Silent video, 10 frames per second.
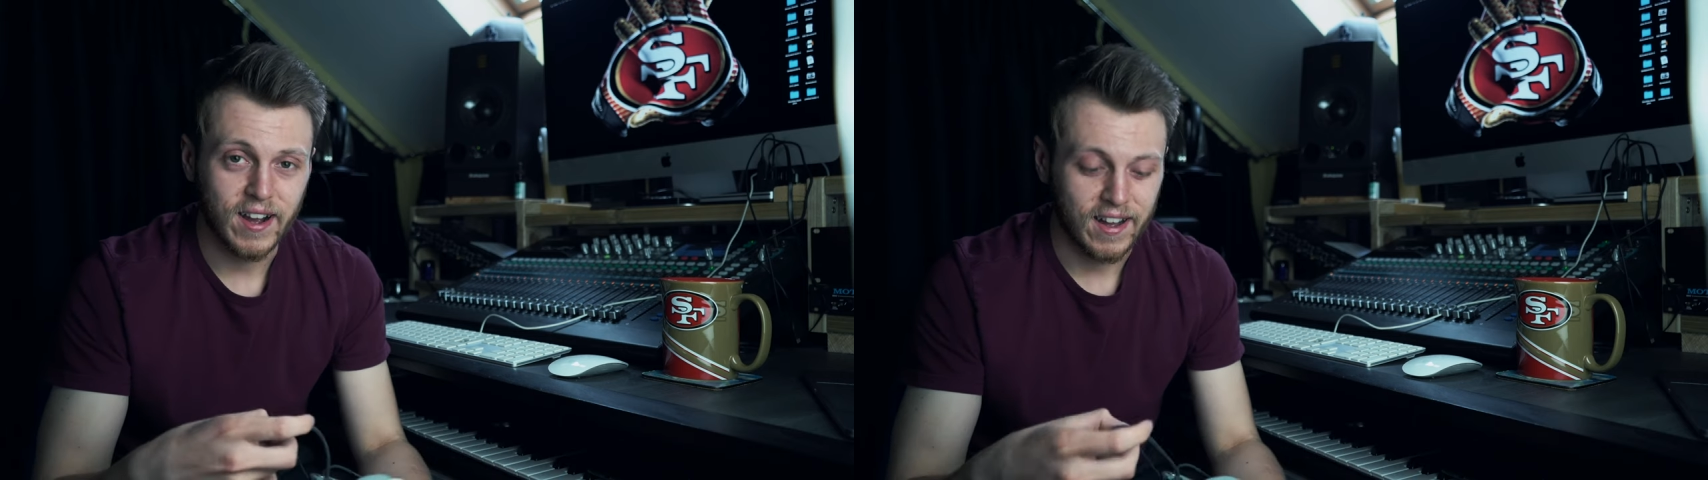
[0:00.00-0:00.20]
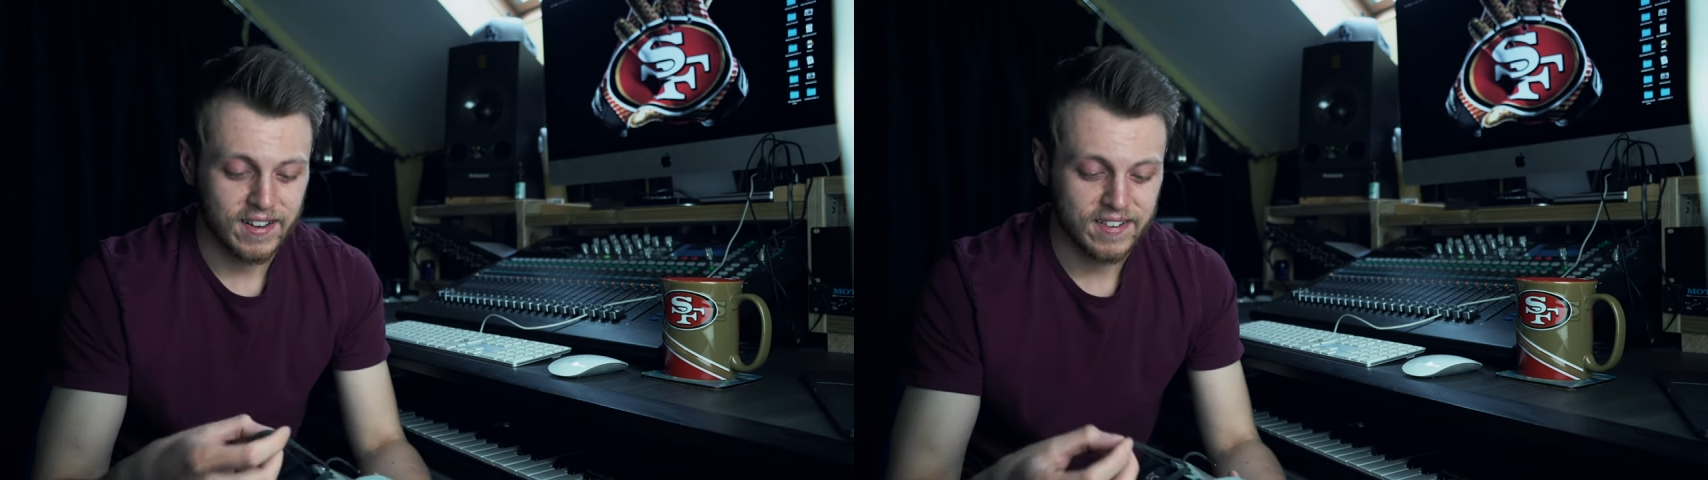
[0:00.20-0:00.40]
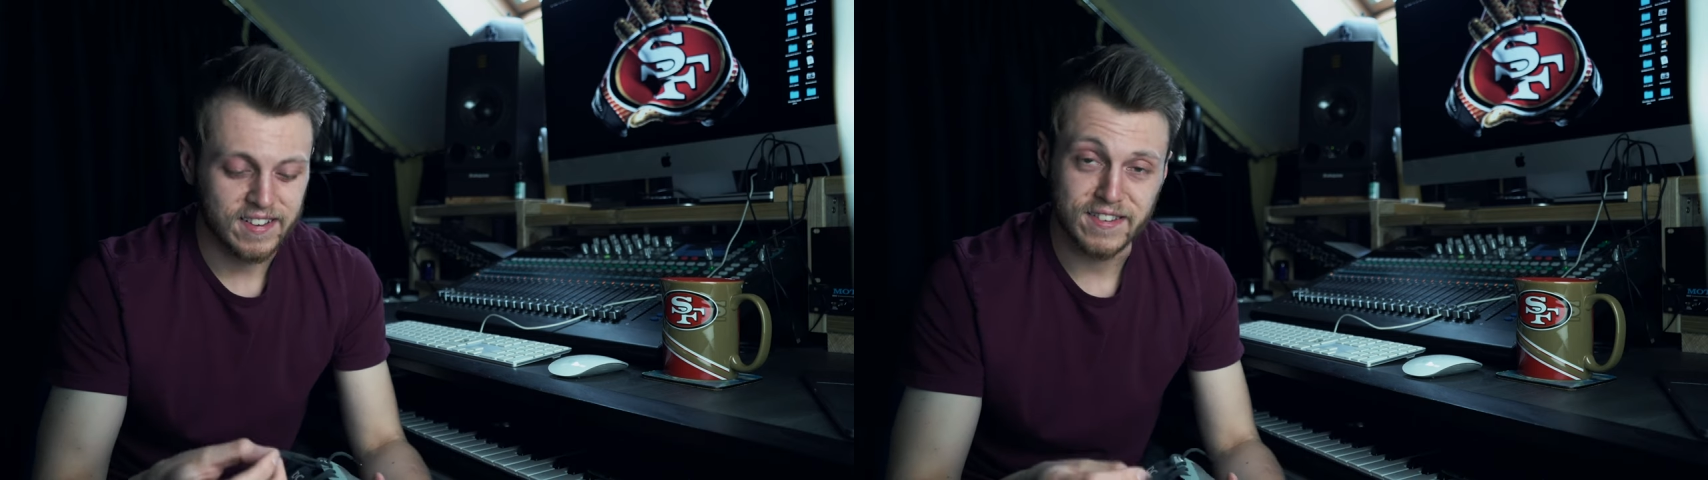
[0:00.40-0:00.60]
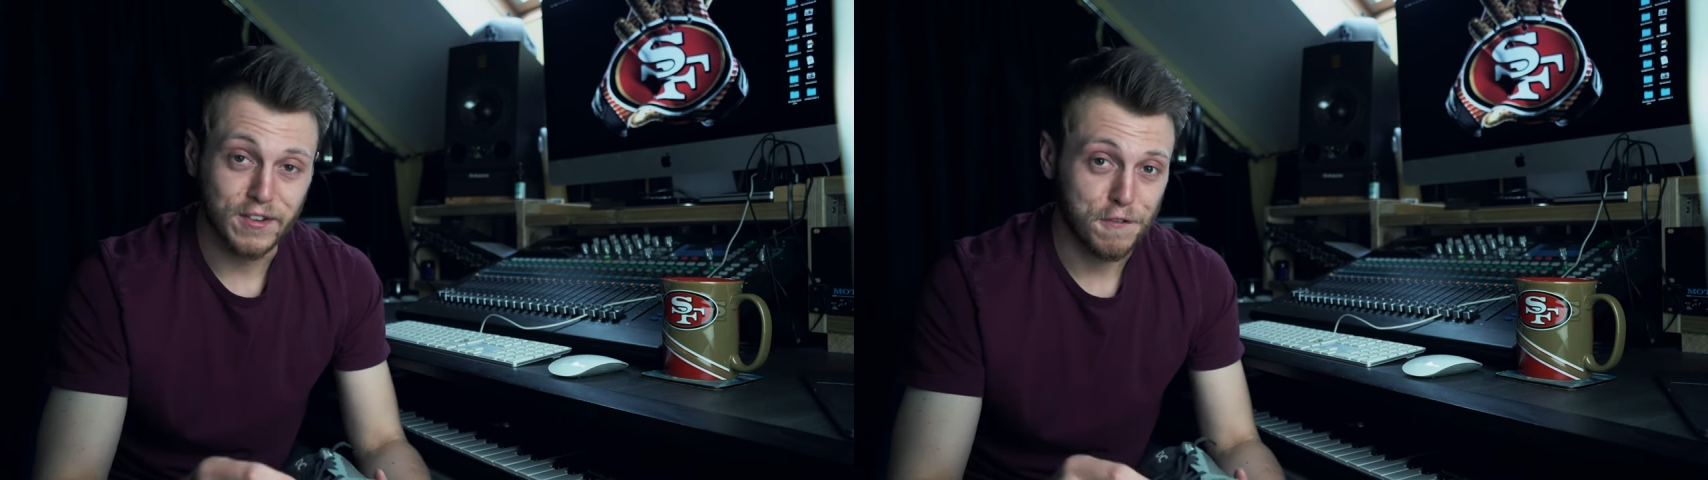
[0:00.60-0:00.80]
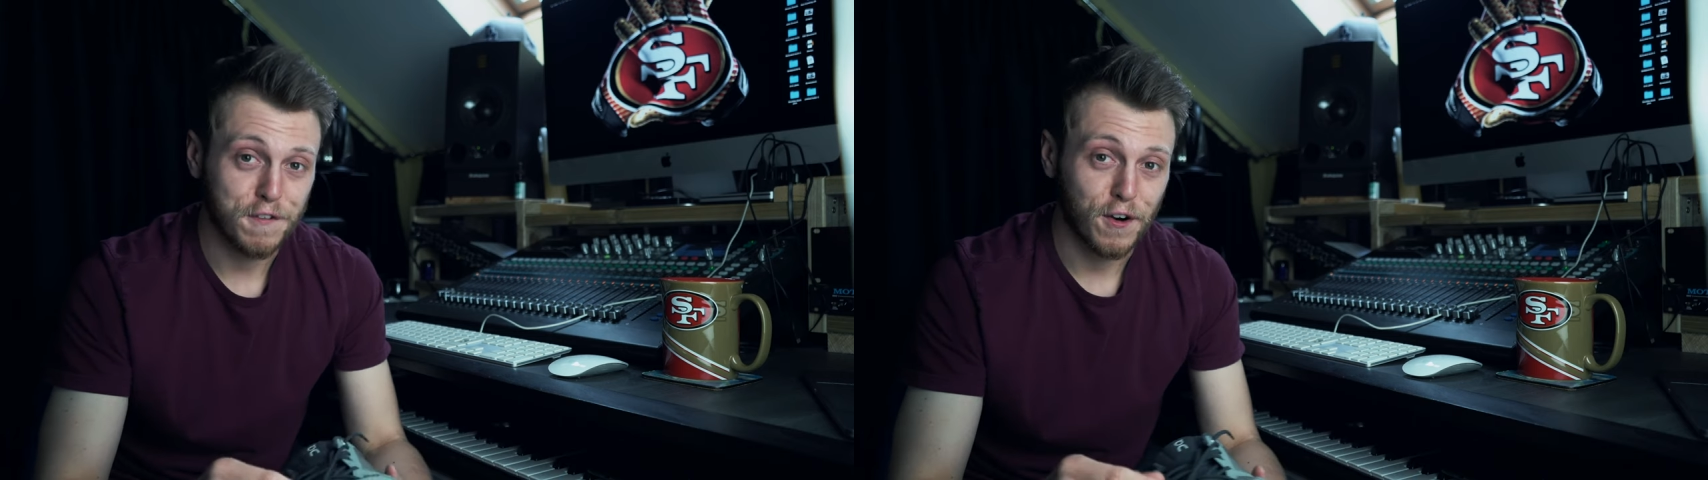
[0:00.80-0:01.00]
and it's
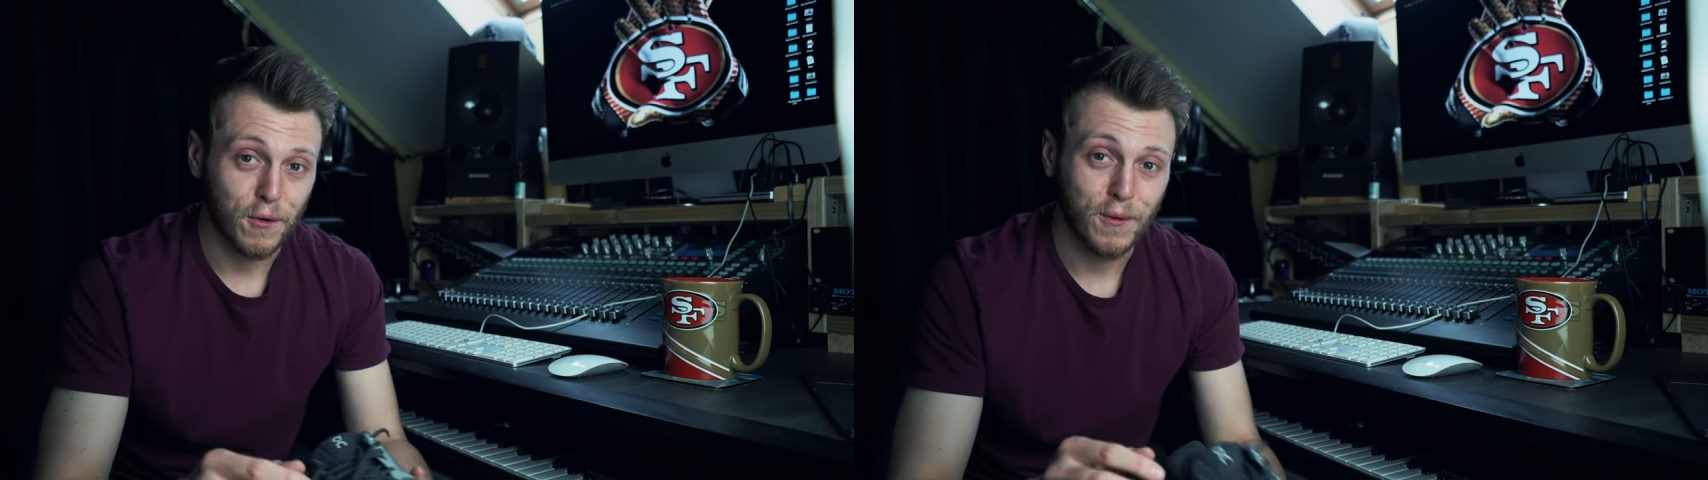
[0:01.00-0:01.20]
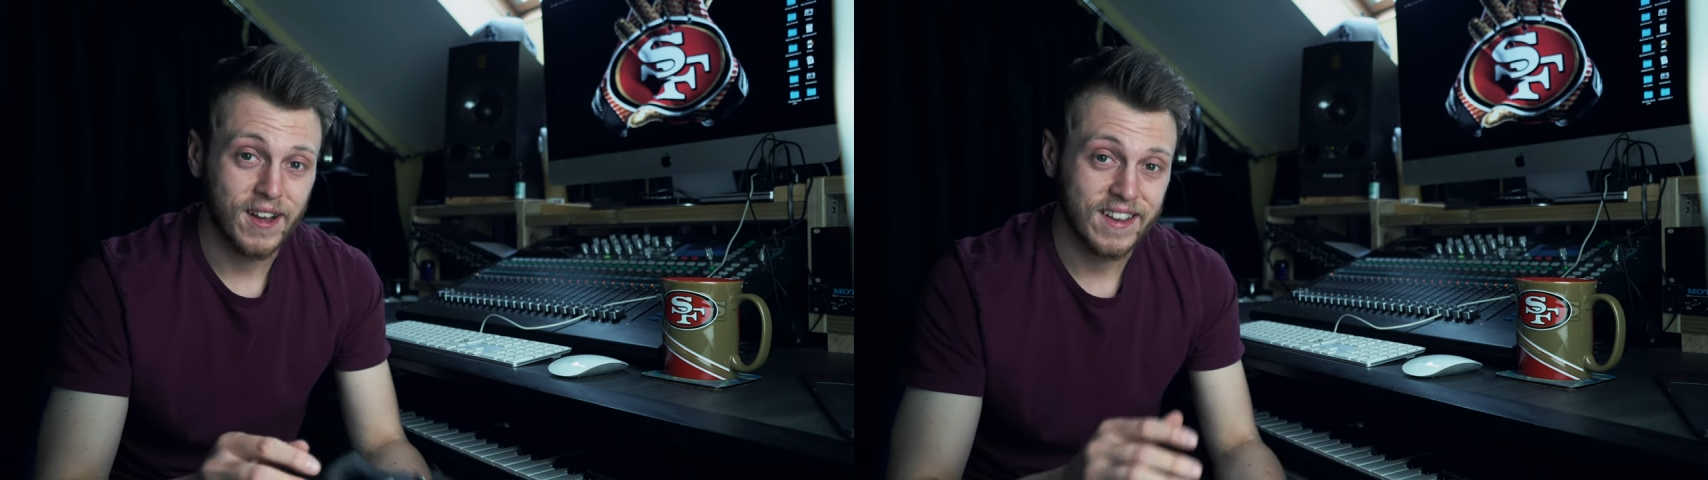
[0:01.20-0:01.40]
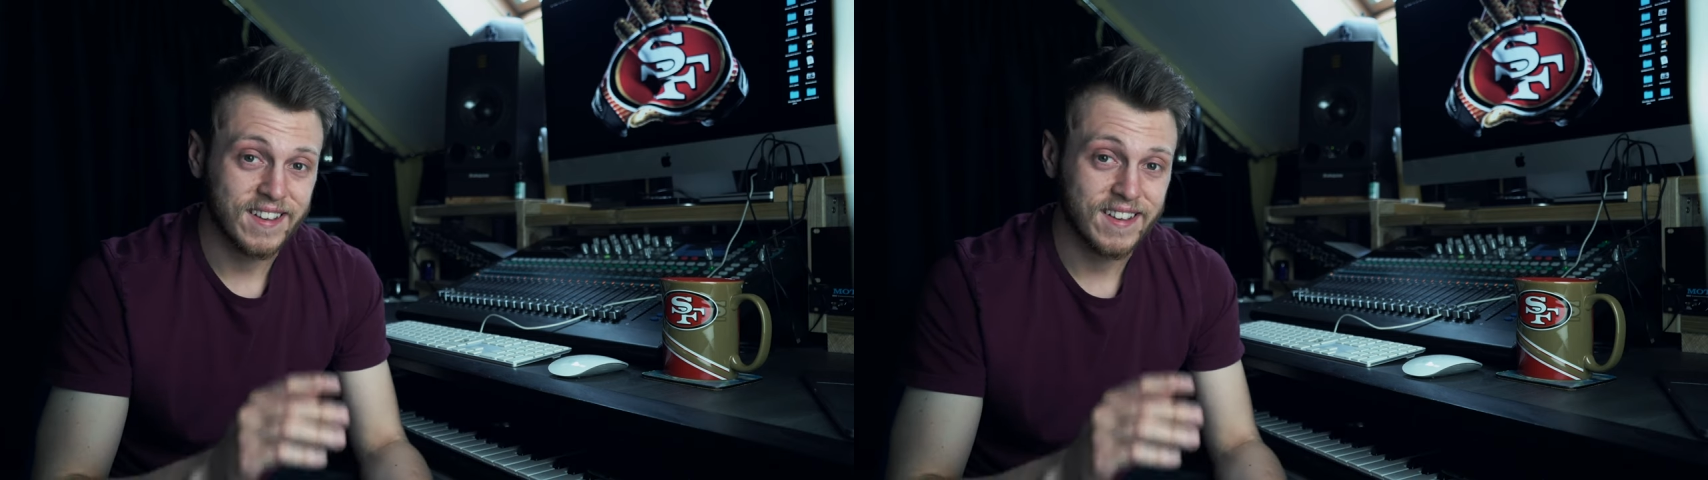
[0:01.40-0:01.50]
not far away